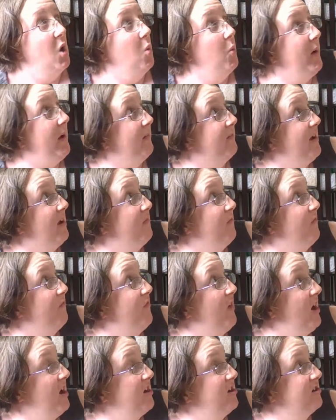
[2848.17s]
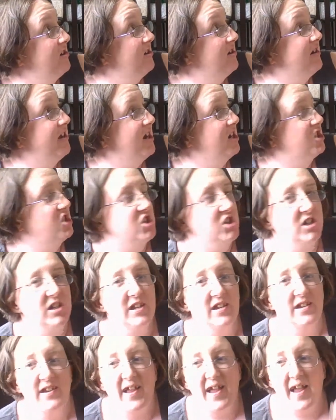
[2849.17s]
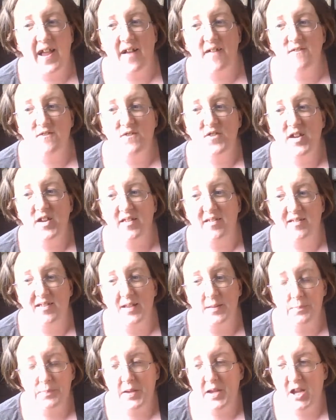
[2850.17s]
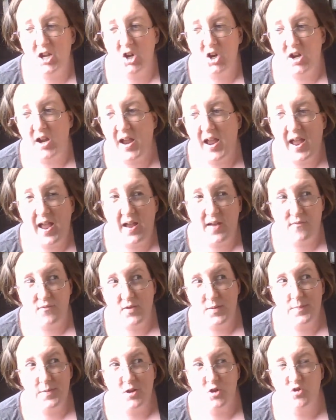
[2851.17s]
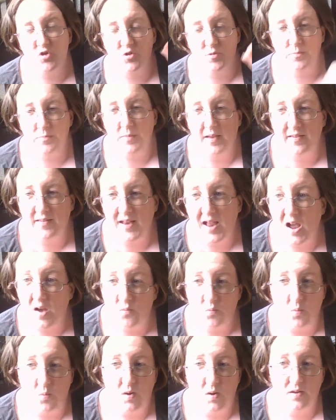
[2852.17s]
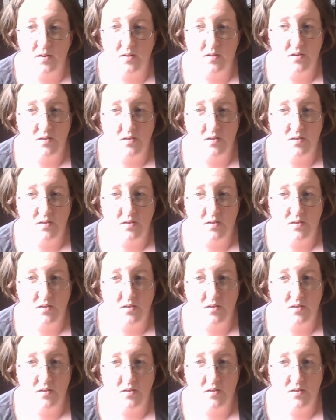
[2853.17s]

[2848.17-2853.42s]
we have to have a fire detector in every sleeping area. Every bedroom must have one.